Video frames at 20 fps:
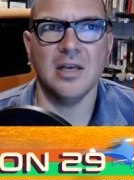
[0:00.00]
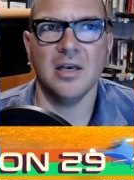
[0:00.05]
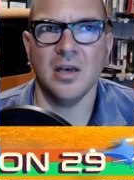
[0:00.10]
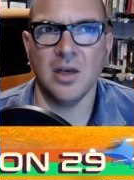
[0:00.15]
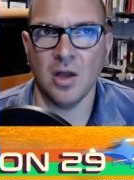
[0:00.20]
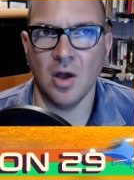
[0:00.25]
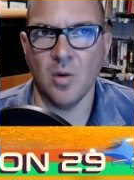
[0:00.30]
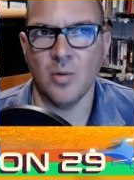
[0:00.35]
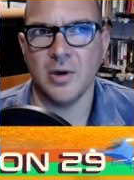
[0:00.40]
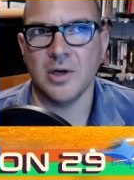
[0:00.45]

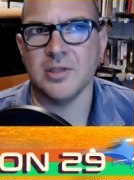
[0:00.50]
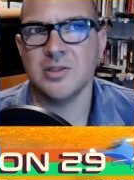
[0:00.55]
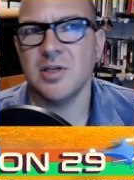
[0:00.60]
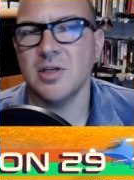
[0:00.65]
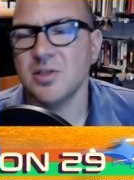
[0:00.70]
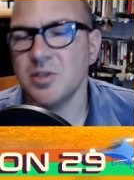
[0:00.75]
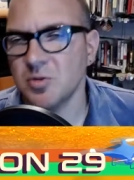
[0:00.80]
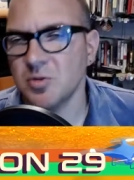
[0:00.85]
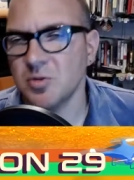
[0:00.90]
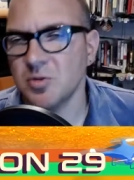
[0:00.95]
lowers
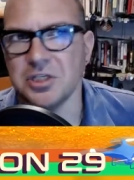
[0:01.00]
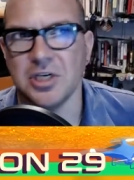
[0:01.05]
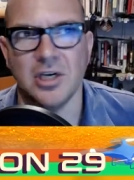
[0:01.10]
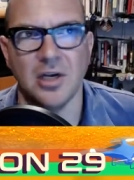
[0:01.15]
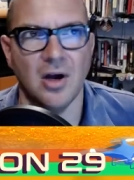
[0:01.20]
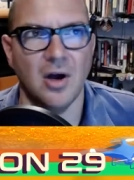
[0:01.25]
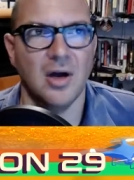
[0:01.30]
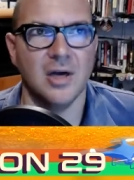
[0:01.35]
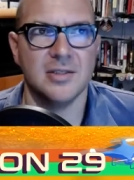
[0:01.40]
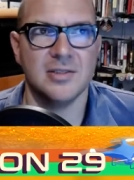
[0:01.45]
switching
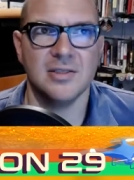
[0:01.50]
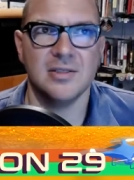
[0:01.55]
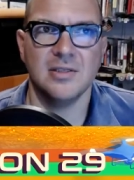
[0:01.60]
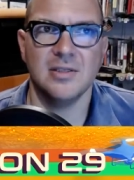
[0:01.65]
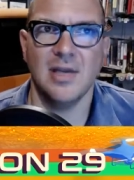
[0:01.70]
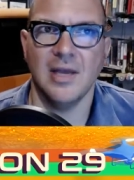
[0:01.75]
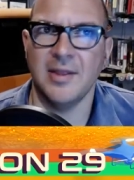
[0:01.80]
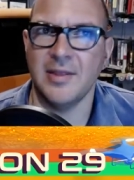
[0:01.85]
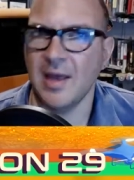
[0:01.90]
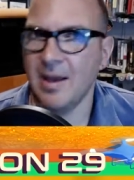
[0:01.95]
costs,
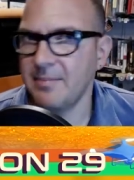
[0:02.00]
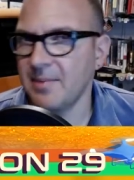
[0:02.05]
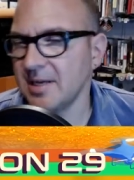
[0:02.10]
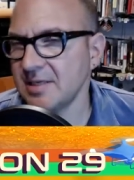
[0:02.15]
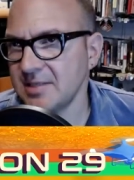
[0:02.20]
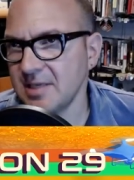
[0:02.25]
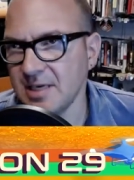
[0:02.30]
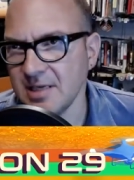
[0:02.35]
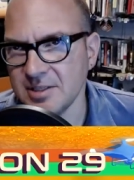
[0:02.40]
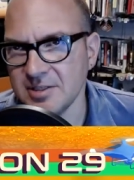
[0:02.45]
and that
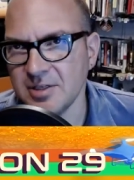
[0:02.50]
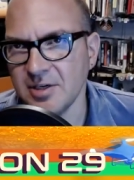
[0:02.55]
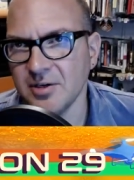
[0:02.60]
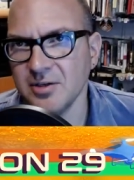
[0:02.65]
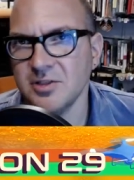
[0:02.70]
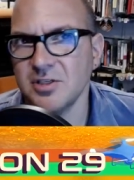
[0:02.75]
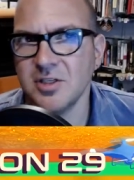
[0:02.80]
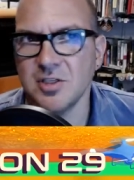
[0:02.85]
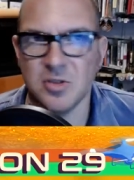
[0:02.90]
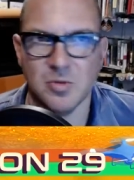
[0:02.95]
makes it easier
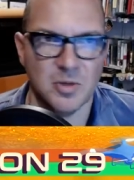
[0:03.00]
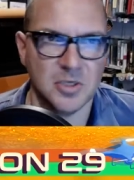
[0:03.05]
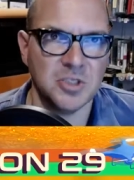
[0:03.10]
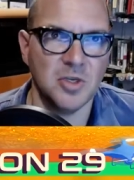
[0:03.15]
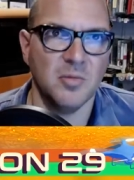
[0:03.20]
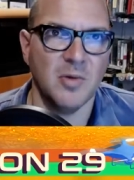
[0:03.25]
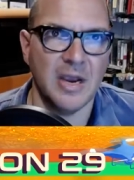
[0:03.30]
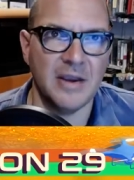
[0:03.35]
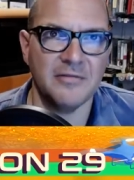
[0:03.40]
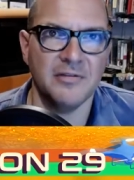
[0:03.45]
to switch
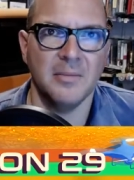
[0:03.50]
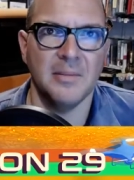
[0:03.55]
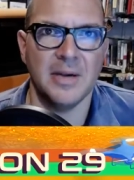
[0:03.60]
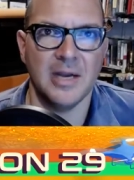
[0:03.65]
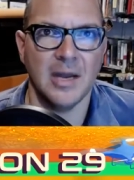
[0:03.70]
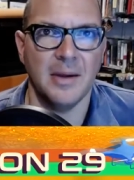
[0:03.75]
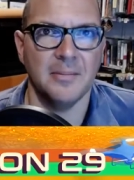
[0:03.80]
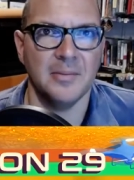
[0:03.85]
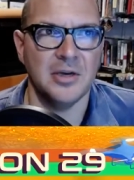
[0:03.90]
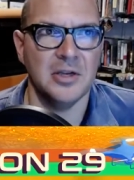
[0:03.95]
away from a
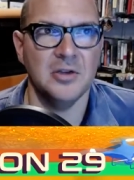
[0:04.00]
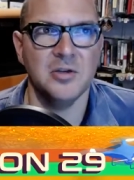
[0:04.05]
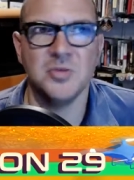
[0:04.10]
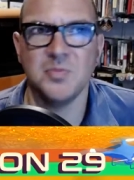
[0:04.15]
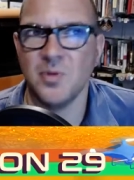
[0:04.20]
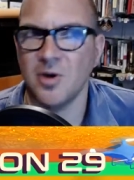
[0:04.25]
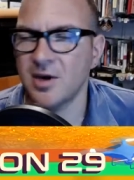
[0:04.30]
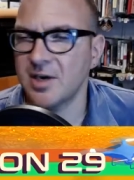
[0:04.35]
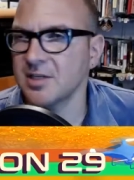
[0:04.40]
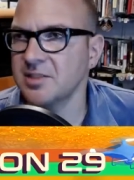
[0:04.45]
company whose
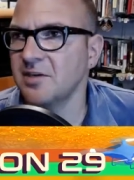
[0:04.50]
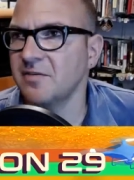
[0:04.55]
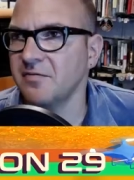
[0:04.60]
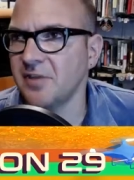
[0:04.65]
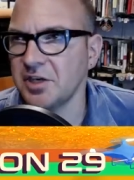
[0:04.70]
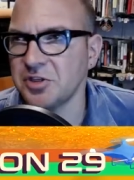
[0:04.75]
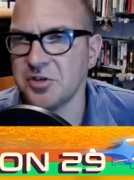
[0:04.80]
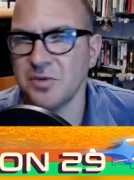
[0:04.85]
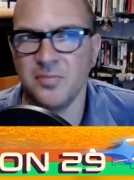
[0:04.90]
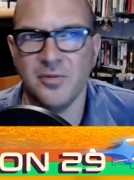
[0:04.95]
products
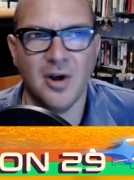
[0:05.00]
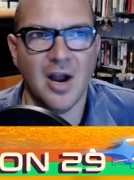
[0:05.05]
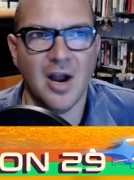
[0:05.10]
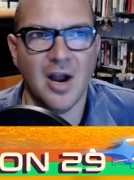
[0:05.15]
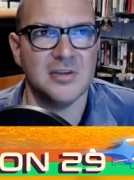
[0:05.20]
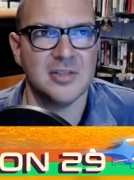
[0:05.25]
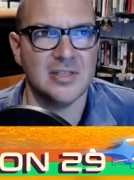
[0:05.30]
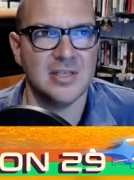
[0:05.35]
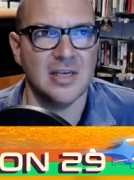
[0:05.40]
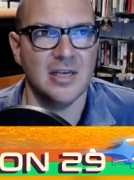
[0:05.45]
invade your
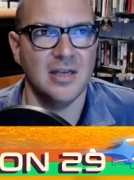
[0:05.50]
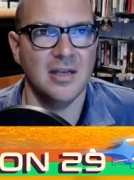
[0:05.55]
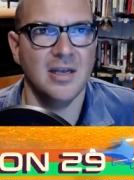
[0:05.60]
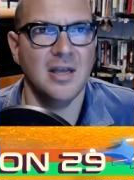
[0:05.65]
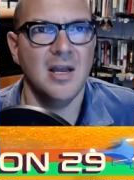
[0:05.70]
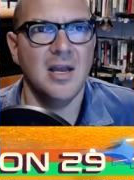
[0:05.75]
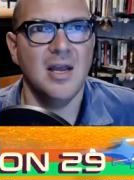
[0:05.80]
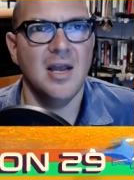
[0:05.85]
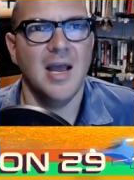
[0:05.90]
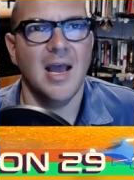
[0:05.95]
privacy.
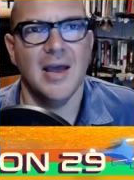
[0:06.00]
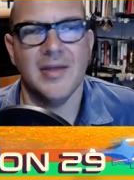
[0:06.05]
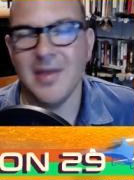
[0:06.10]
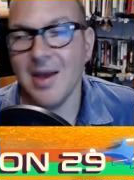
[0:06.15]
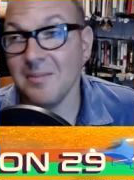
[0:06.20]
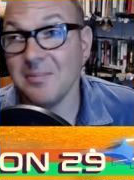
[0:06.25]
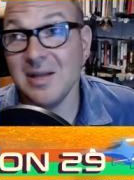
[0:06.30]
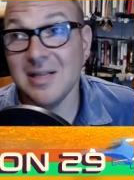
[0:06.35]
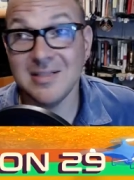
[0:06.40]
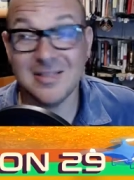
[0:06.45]
And
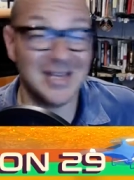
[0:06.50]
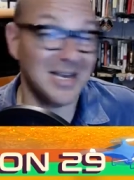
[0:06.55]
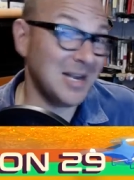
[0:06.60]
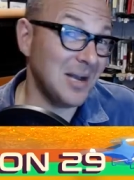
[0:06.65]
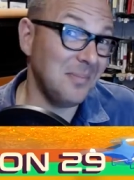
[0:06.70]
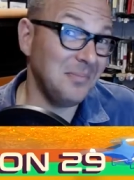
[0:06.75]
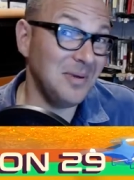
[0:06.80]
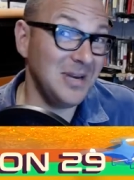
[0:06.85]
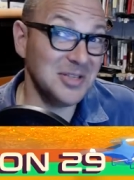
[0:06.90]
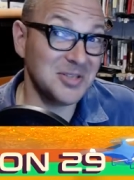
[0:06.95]
that means that
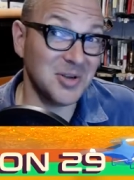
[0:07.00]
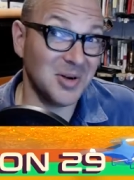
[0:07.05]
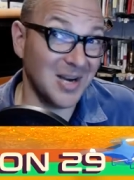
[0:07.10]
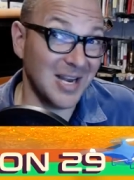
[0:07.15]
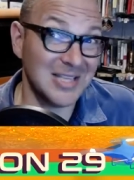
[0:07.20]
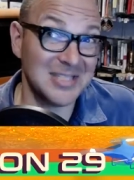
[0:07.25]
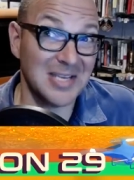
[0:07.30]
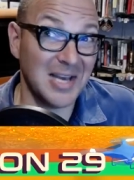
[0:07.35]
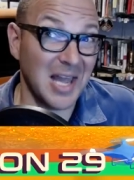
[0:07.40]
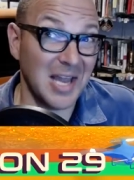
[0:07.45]
companies are
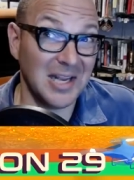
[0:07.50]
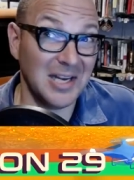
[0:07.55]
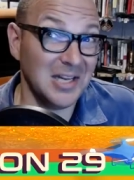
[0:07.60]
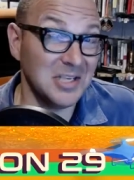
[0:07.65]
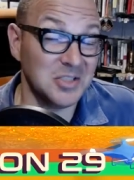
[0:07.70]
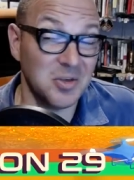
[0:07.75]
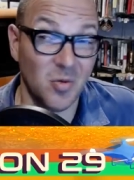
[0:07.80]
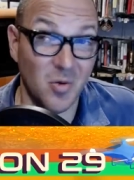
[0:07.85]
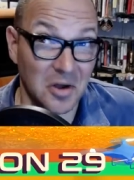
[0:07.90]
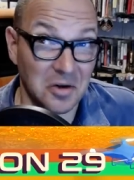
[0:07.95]
less likely
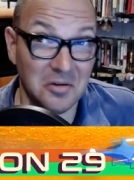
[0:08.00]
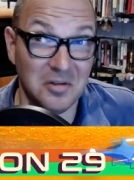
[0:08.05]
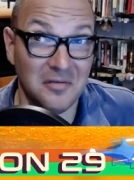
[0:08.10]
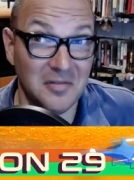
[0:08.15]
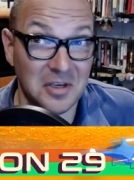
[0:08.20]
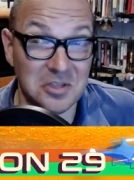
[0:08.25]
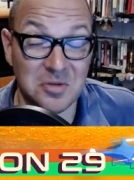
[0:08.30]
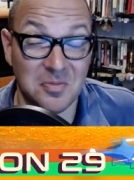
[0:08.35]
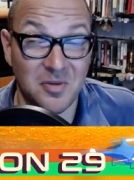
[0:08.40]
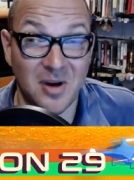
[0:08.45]
to want to
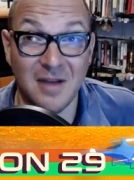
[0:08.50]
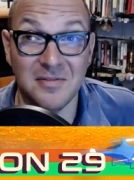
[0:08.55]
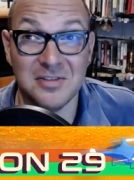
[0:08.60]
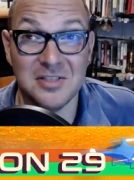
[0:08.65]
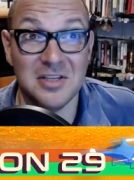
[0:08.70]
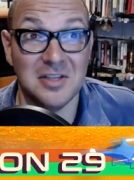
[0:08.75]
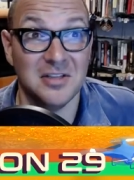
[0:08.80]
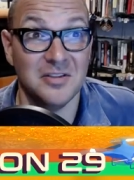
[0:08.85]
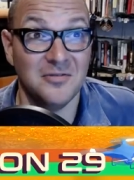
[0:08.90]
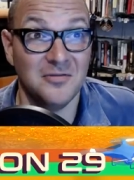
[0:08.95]
invade your
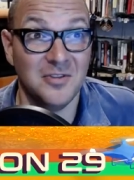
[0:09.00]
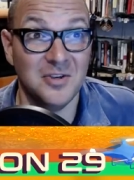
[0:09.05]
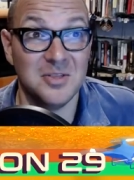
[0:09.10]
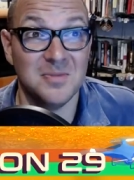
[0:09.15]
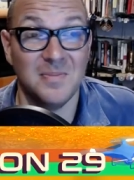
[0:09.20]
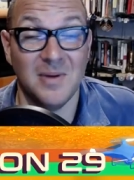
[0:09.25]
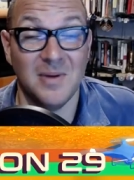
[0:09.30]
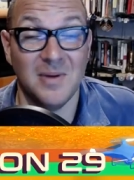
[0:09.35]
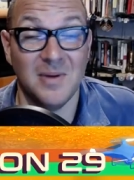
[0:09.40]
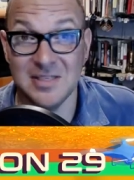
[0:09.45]
privacy in the first
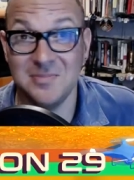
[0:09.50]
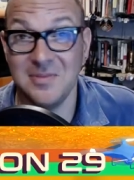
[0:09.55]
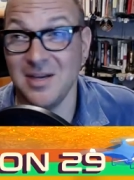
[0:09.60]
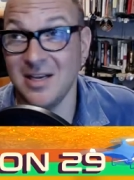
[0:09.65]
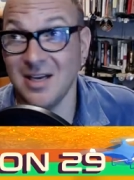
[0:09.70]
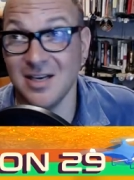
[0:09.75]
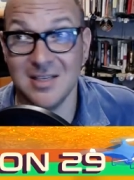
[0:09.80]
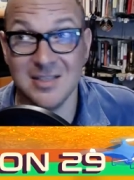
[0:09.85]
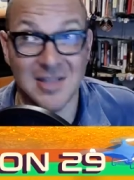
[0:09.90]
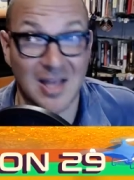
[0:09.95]
place,
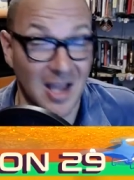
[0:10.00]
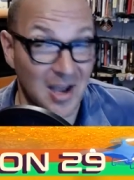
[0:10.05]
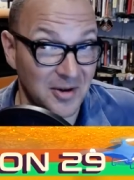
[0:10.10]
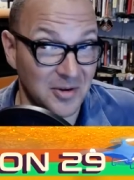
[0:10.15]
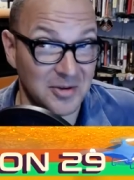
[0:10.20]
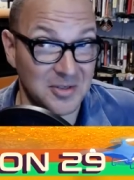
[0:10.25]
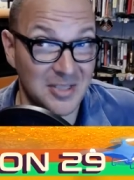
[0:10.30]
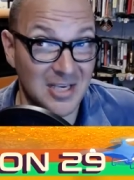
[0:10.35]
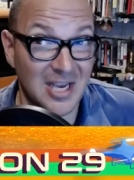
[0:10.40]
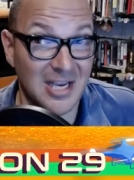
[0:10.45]
because they
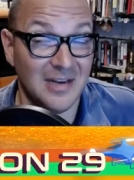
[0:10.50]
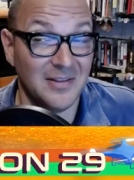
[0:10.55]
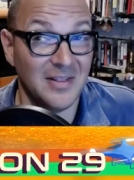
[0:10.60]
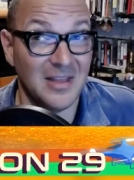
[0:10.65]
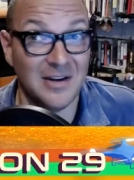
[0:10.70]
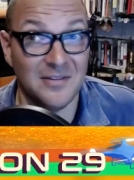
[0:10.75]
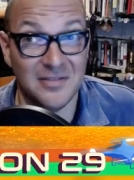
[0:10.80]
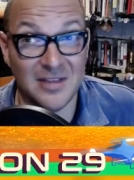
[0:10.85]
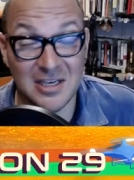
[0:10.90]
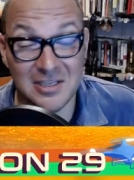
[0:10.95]
understand
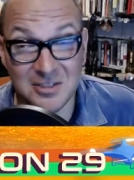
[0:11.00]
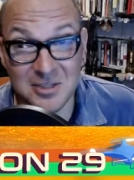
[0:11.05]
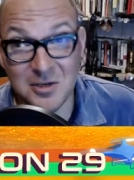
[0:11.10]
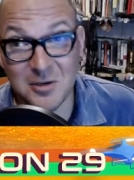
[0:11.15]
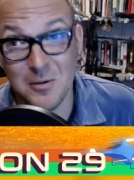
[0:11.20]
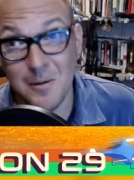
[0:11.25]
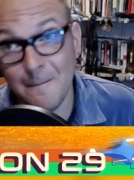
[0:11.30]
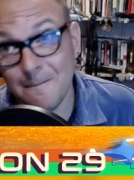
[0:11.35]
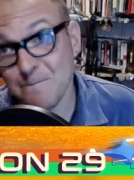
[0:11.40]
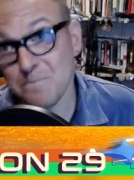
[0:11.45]
that if they
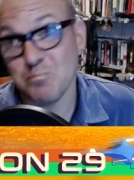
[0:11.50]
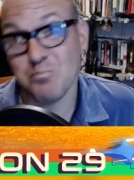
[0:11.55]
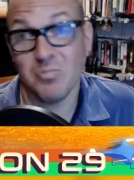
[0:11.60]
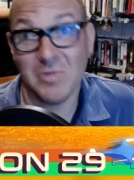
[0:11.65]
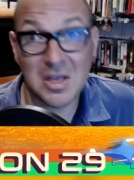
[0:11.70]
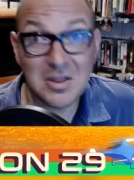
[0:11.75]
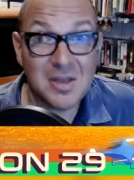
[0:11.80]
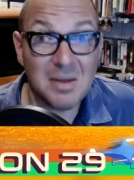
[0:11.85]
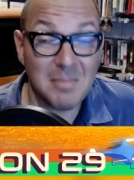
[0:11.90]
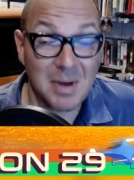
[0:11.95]
do,
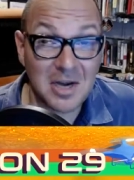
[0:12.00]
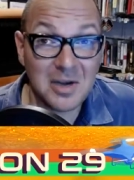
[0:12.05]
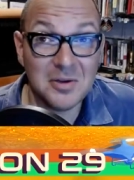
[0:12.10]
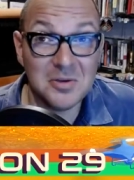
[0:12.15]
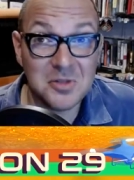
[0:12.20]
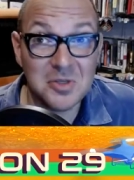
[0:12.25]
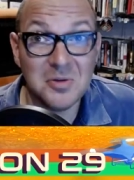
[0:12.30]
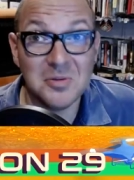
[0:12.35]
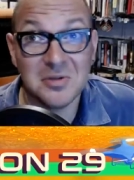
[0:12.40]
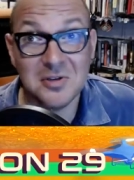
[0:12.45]
they might
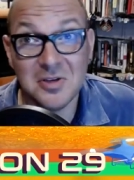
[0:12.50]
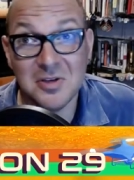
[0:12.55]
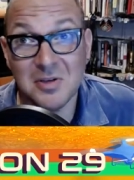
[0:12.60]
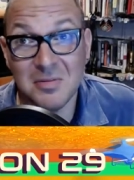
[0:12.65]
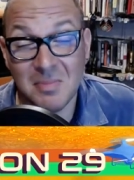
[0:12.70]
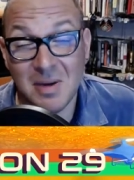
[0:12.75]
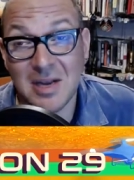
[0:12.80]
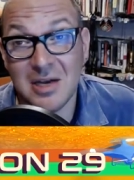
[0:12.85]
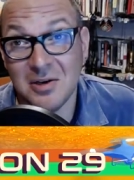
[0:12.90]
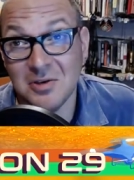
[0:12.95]
lose you. You
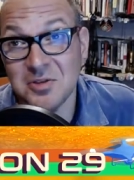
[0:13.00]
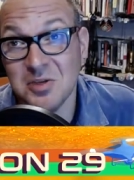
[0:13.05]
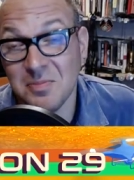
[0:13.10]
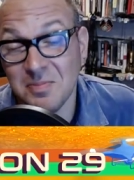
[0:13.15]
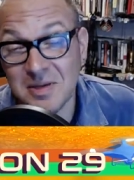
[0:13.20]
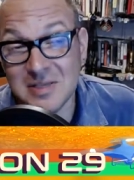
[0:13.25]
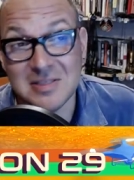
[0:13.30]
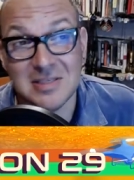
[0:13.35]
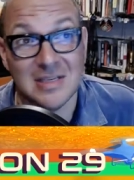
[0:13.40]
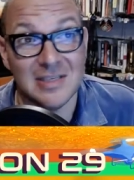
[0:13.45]
might lose your
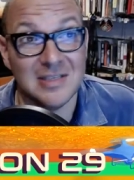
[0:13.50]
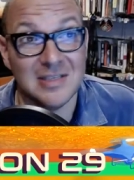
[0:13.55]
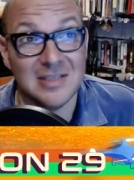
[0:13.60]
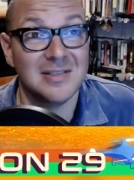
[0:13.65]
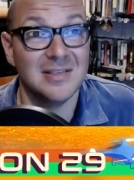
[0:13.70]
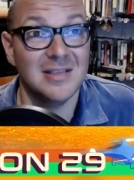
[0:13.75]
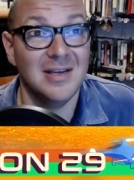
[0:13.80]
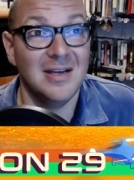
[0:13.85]
business.